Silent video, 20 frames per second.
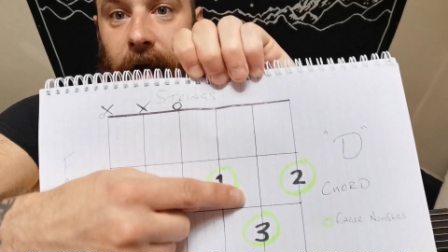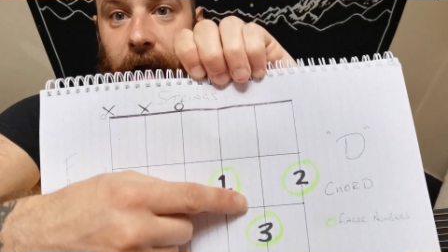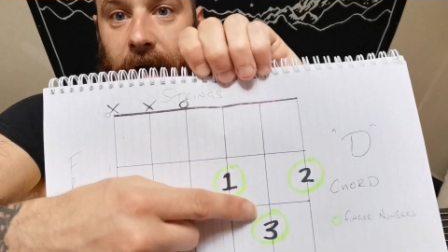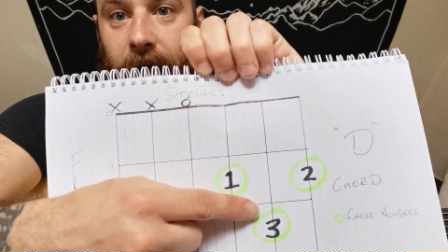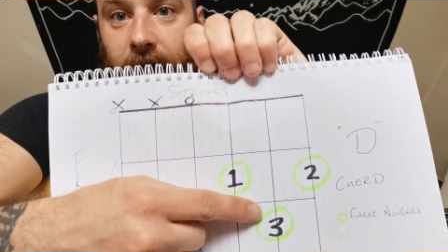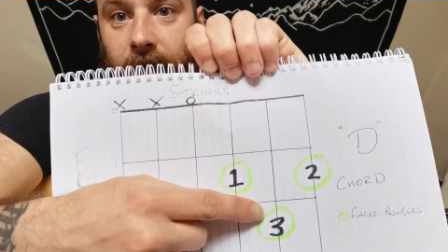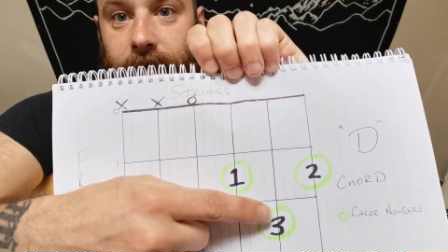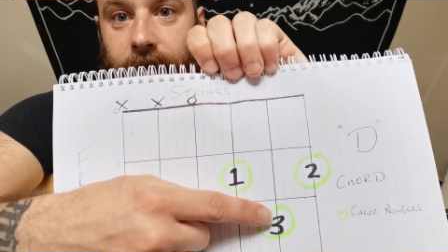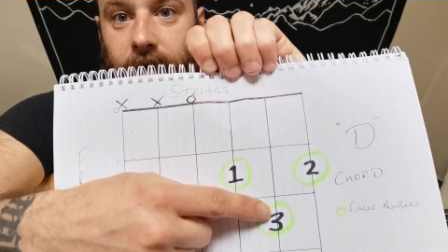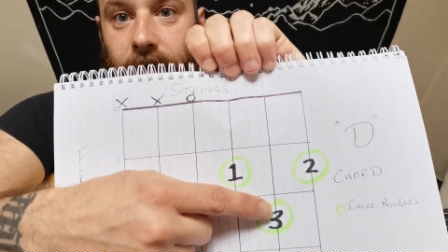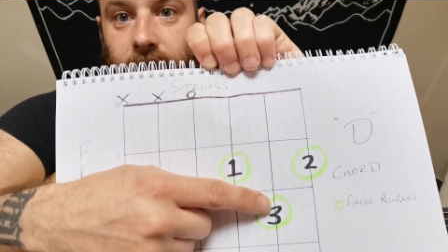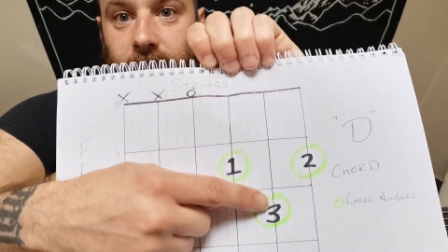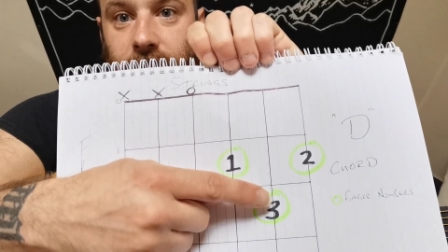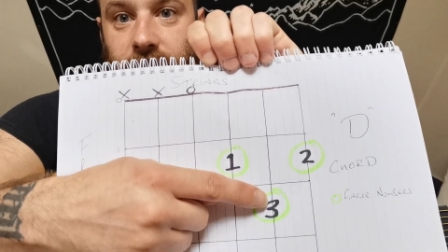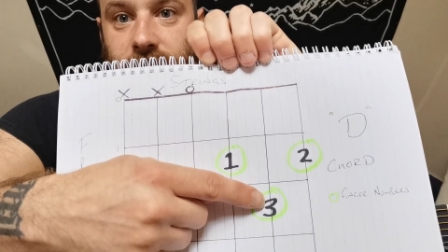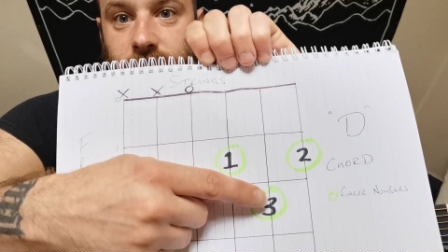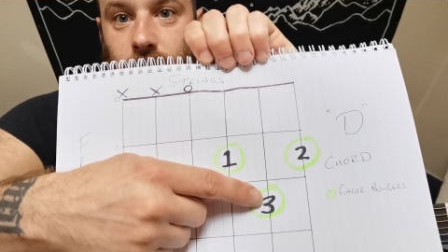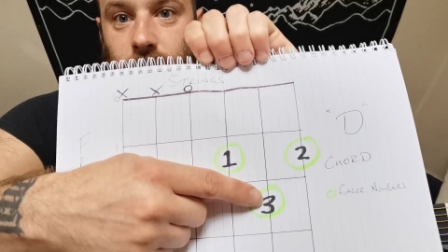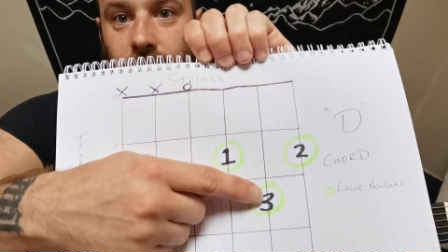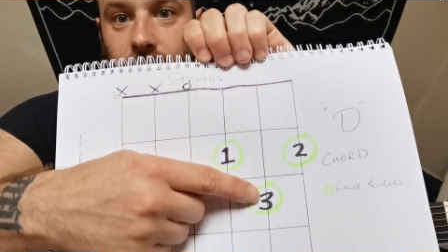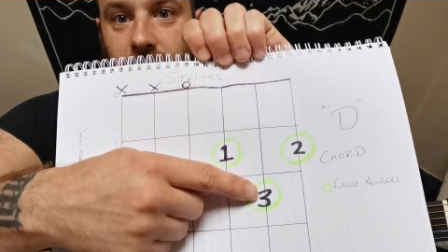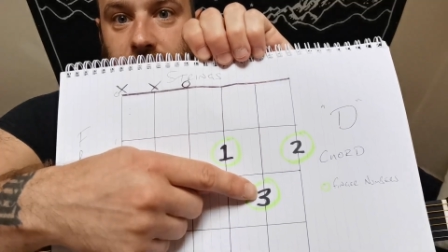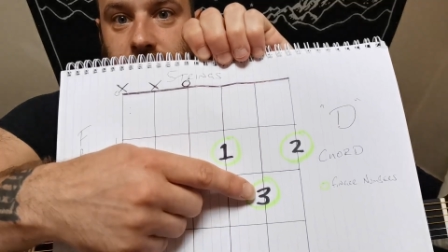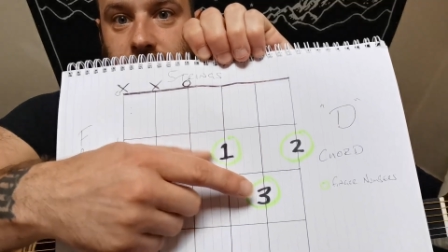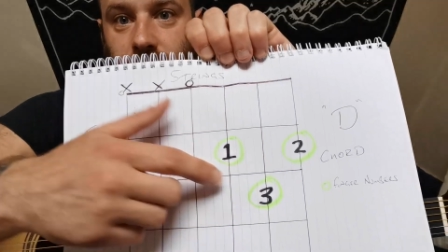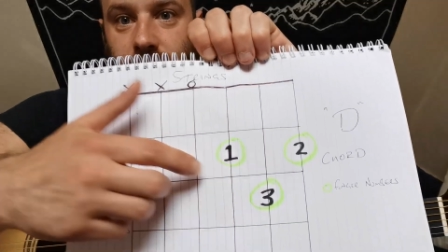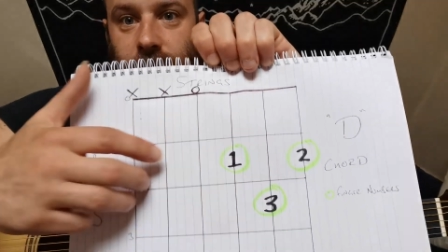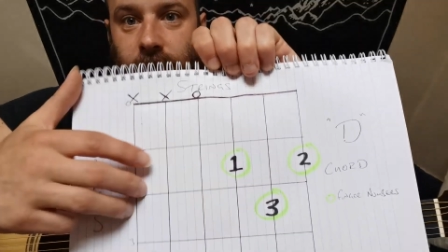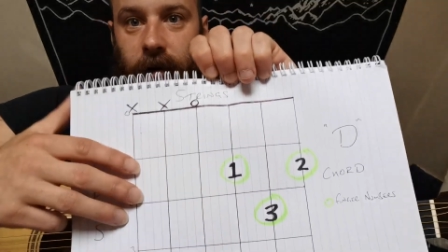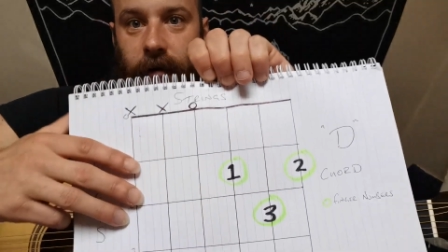And this one is
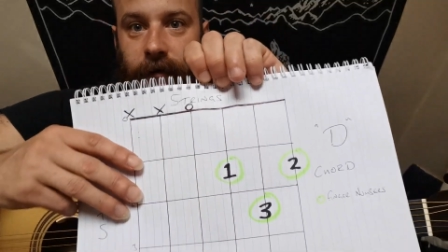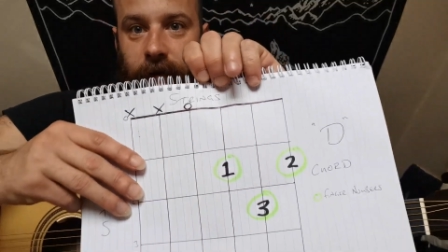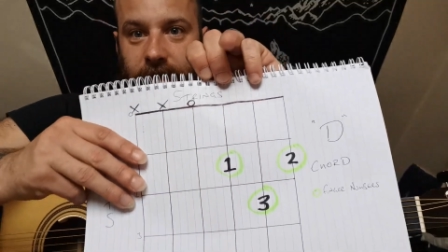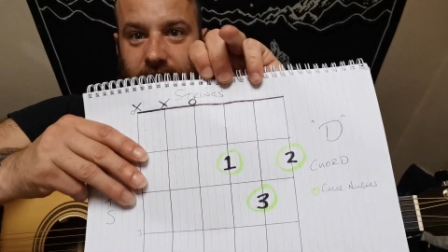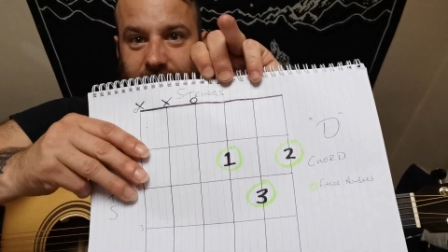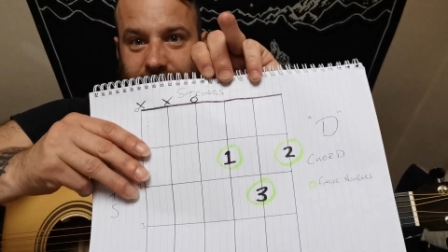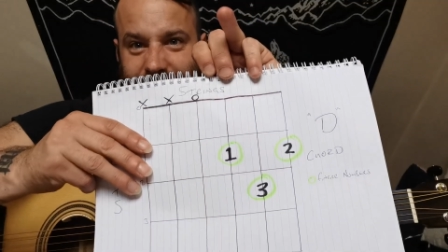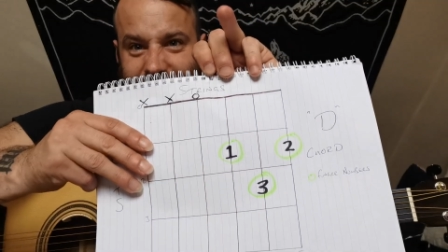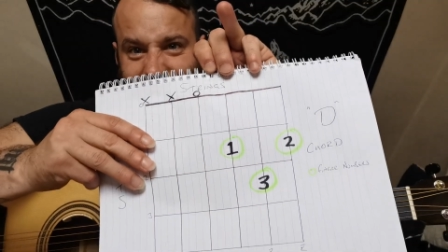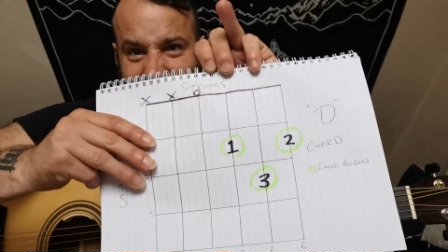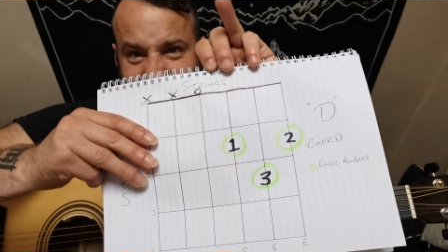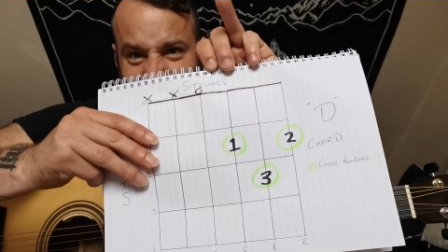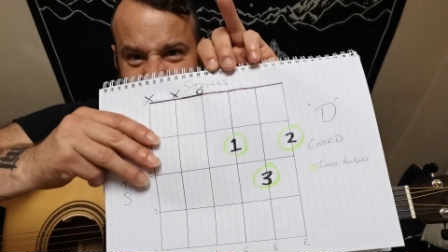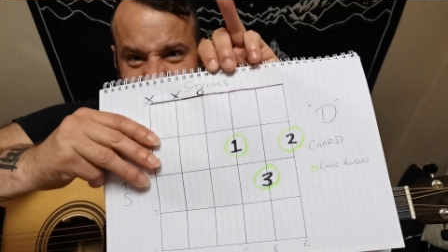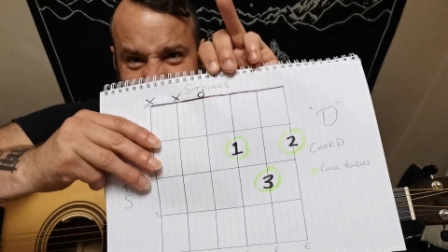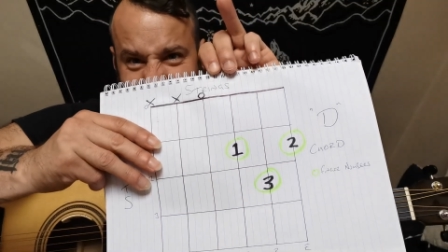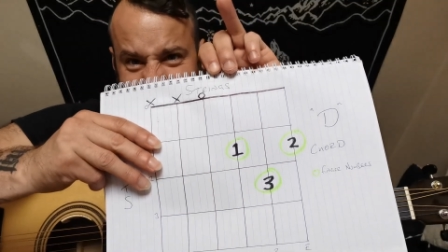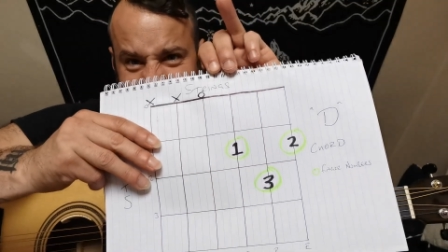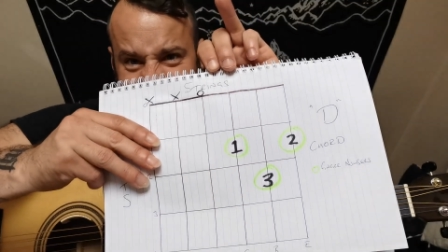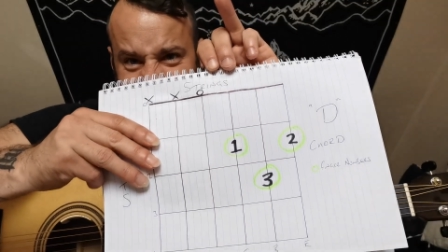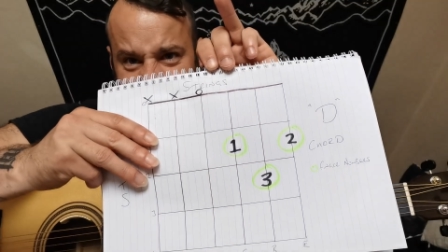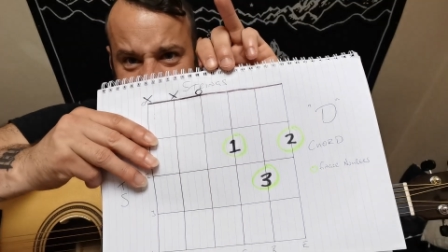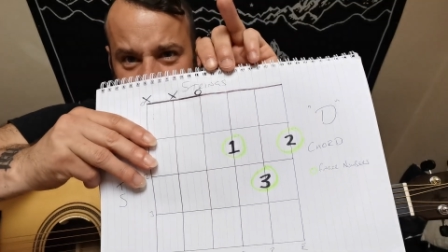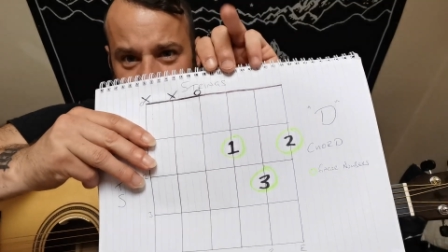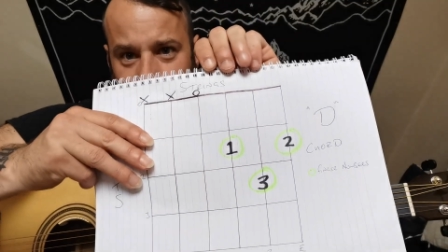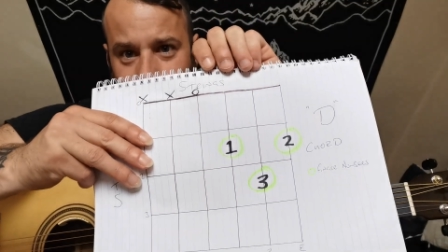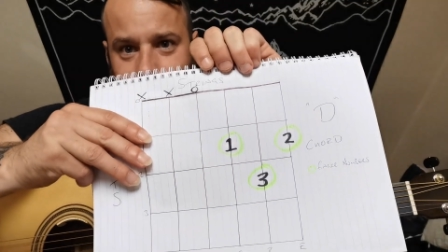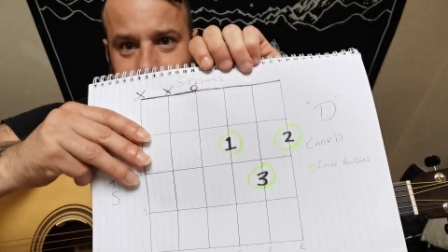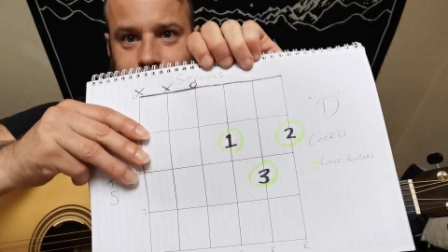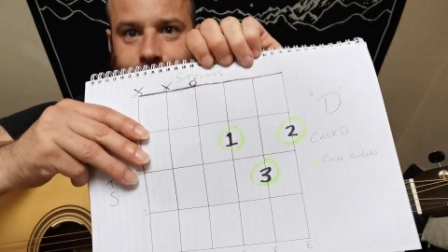the third finger, that
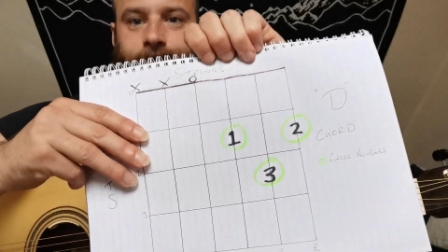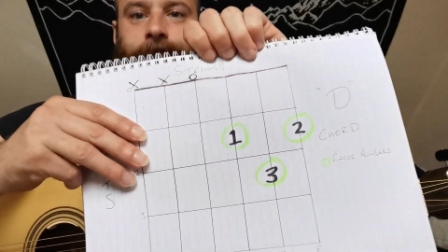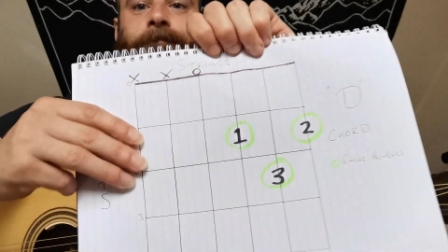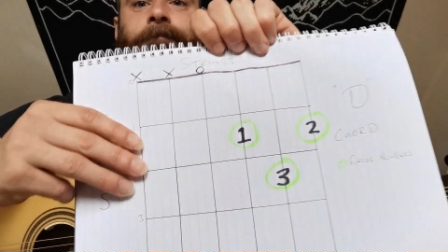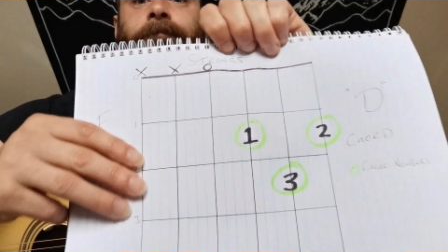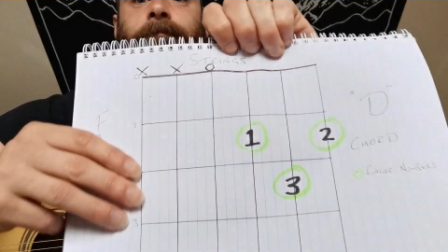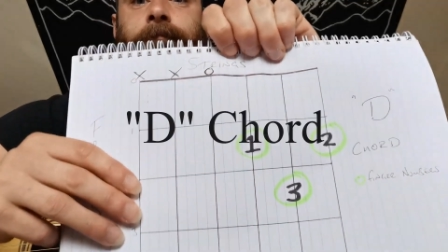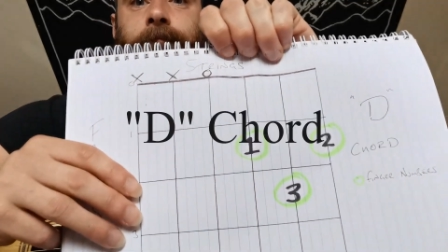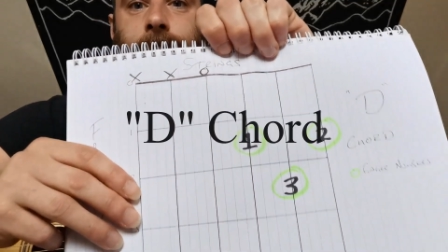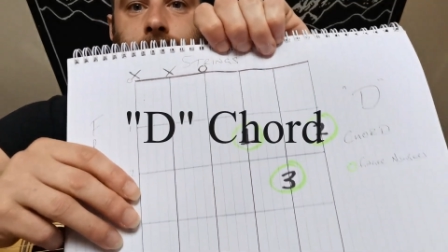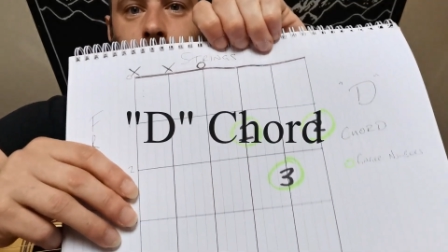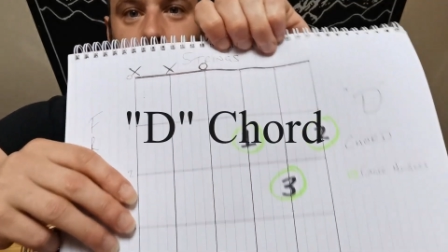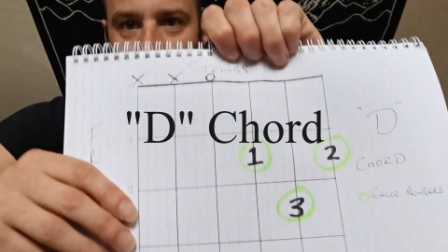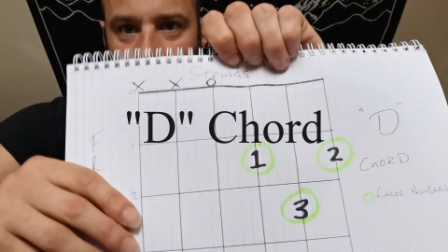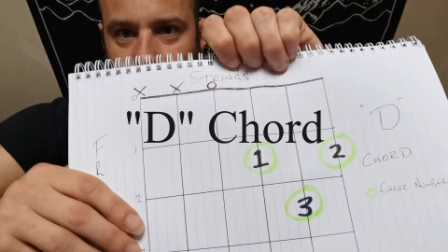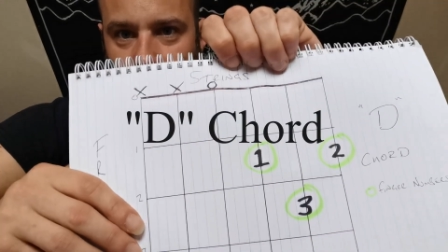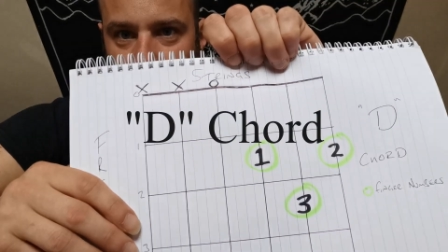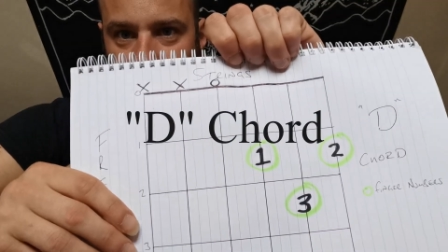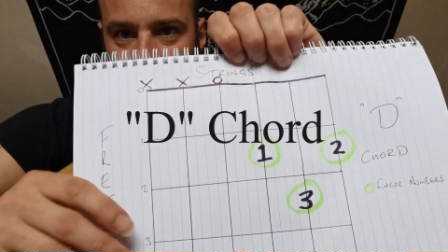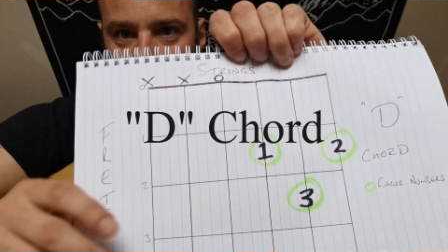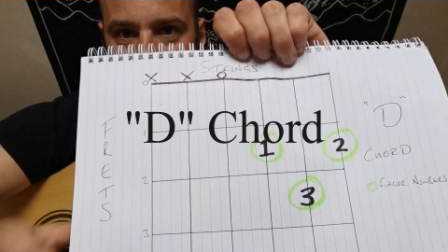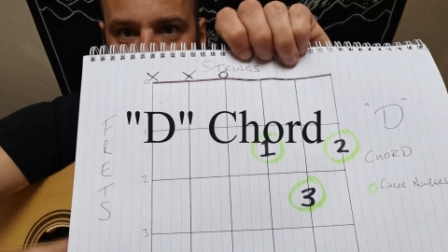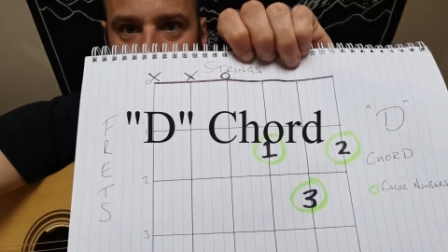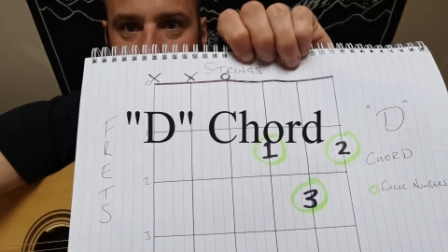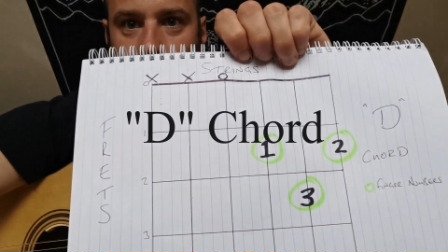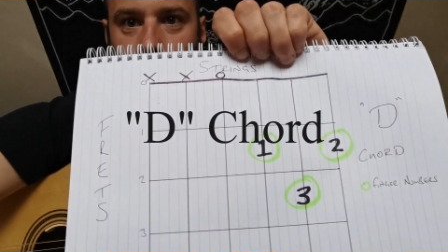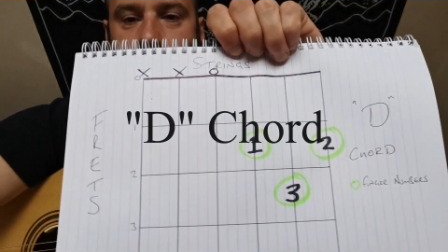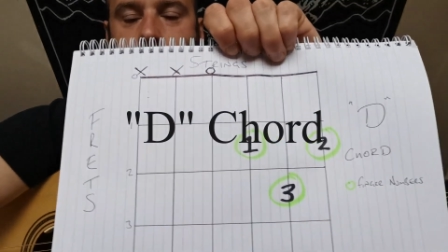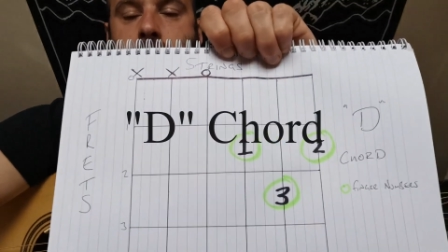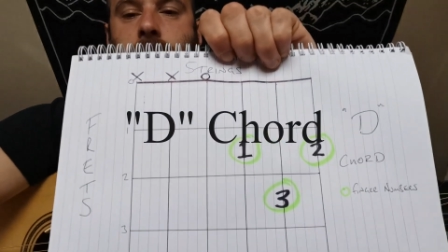one. So